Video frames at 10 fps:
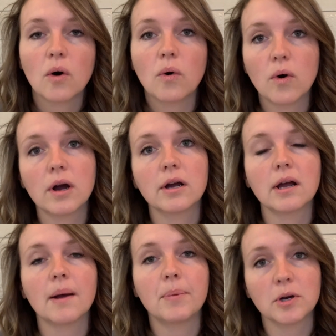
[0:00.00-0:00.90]

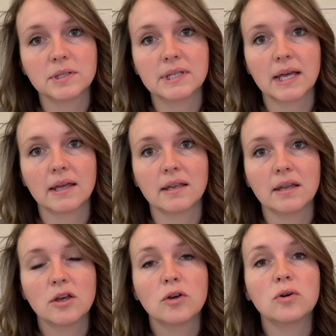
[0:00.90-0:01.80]
Or a
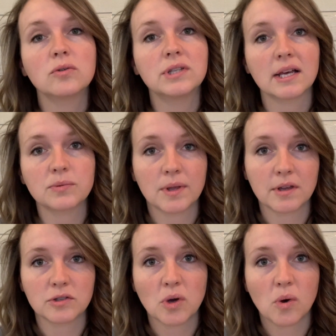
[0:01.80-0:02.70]
person who does what
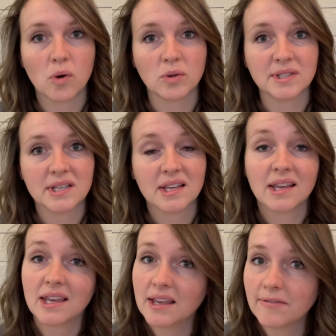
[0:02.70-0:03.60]
they're told
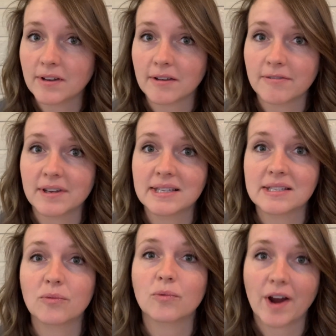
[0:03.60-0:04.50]
even if it
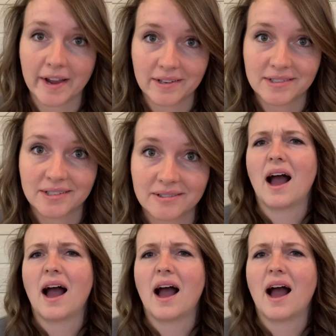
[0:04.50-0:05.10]
isn't right?